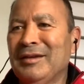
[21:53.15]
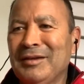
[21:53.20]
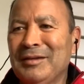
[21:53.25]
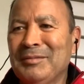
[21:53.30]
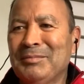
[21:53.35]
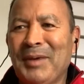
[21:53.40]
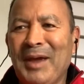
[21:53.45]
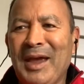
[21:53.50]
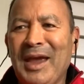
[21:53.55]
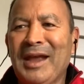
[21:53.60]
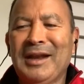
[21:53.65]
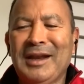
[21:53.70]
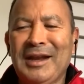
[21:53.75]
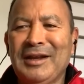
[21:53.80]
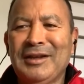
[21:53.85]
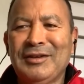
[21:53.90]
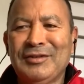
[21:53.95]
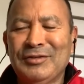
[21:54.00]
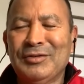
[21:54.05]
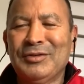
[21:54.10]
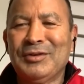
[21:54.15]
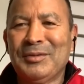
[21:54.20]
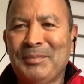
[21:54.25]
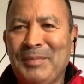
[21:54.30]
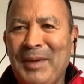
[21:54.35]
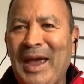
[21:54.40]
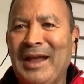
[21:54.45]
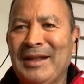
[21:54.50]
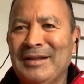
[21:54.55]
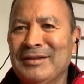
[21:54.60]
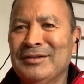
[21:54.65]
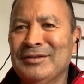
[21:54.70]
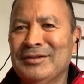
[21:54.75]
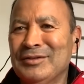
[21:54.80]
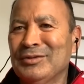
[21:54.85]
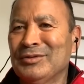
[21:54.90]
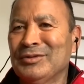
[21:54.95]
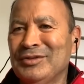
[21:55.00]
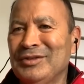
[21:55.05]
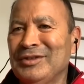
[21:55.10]
you'd ban any sort of patterns
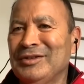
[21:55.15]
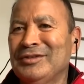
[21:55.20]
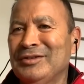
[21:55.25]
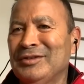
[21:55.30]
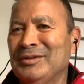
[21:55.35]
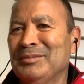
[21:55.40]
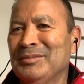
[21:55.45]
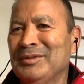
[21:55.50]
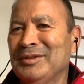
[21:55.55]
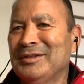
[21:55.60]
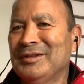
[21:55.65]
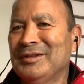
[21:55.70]
or systems